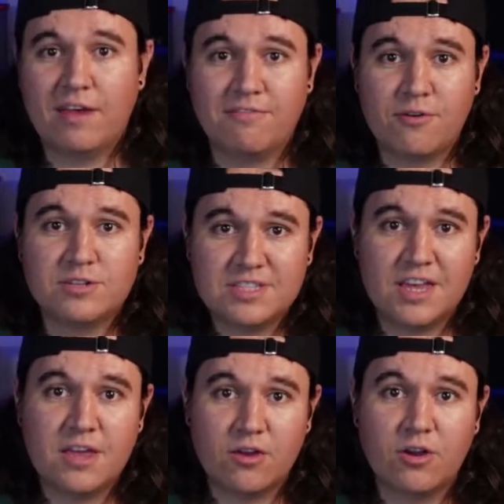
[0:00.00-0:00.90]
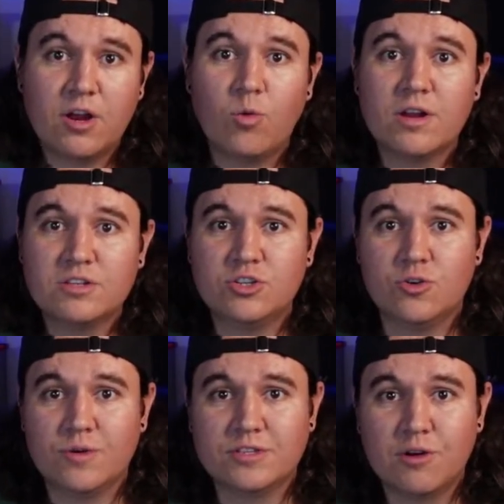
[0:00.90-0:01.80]
First thing you're gonna wanna
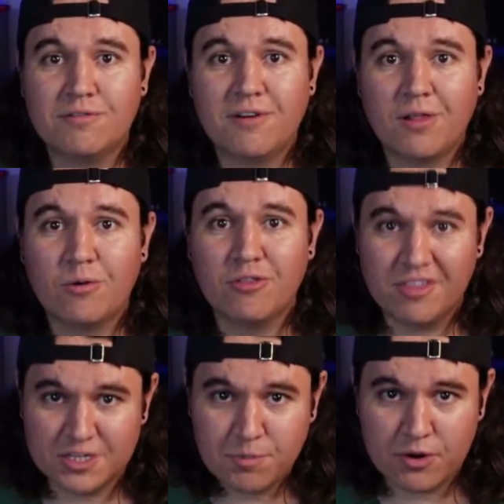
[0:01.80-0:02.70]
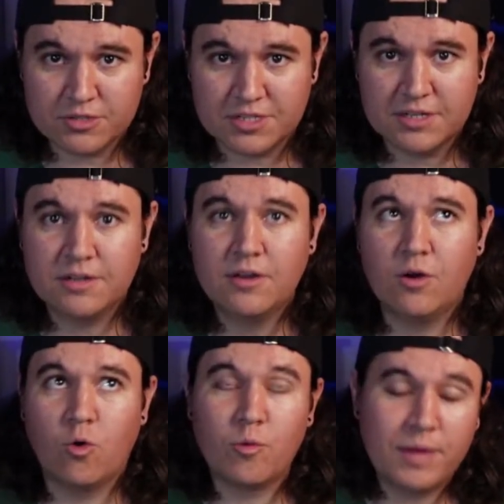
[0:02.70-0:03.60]
do is go follow this person
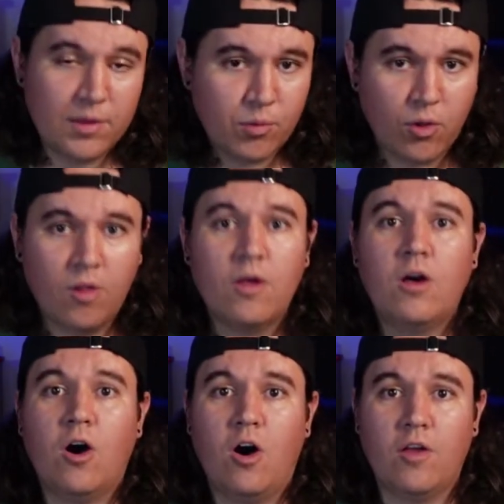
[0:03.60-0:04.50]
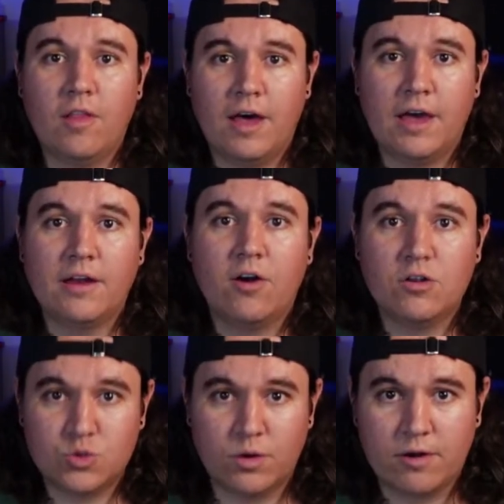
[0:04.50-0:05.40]
or people online on
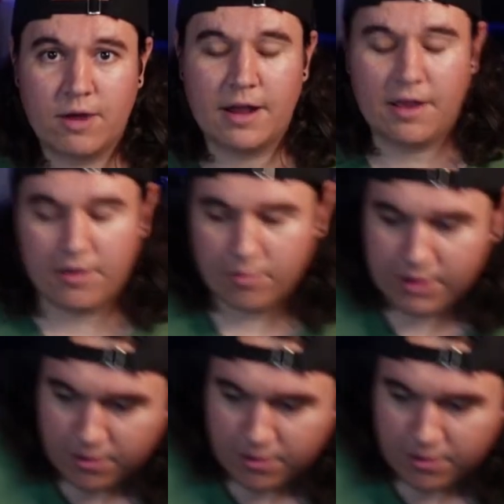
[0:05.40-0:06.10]
Twitter right now. Here we go.